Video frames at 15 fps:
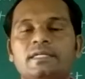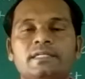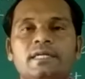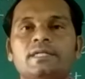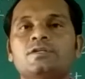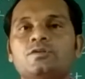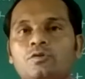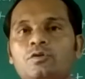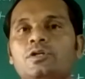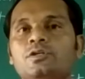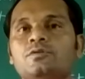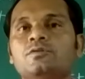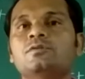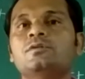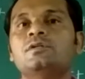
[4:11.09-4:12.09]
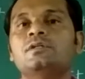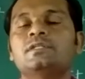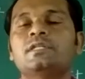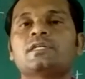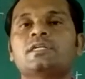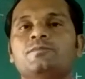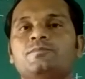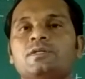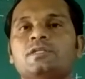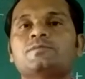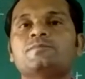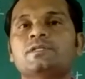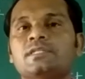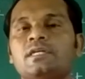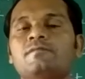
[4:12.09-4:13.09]
As I told you, that
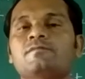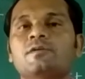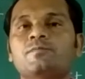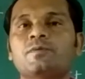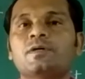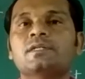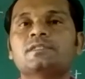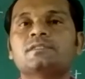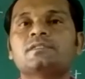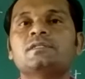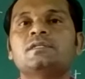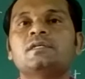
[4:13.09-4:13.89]
keeping special weapons,